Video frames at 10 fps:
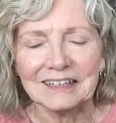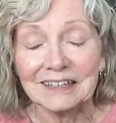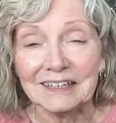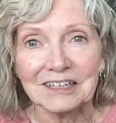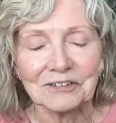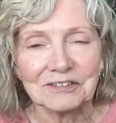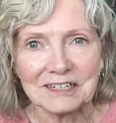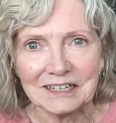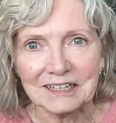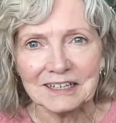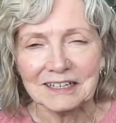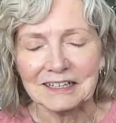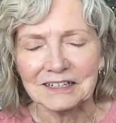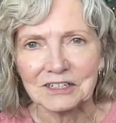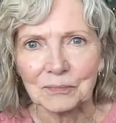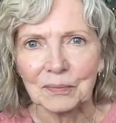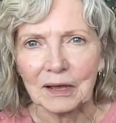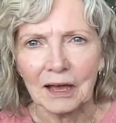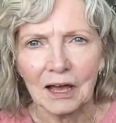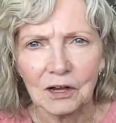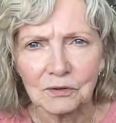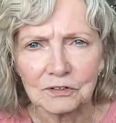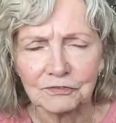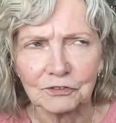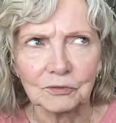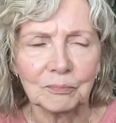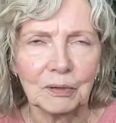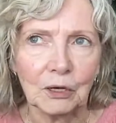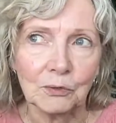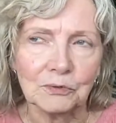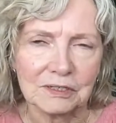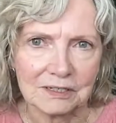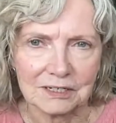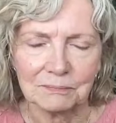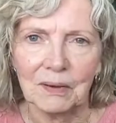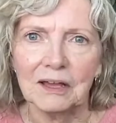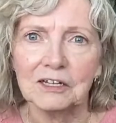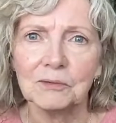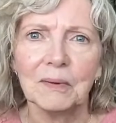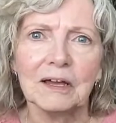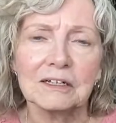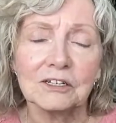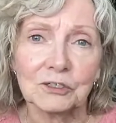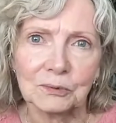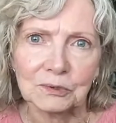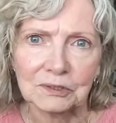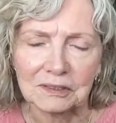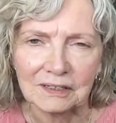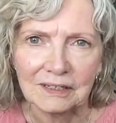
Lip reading: EFT is a powerful, potent mind body tool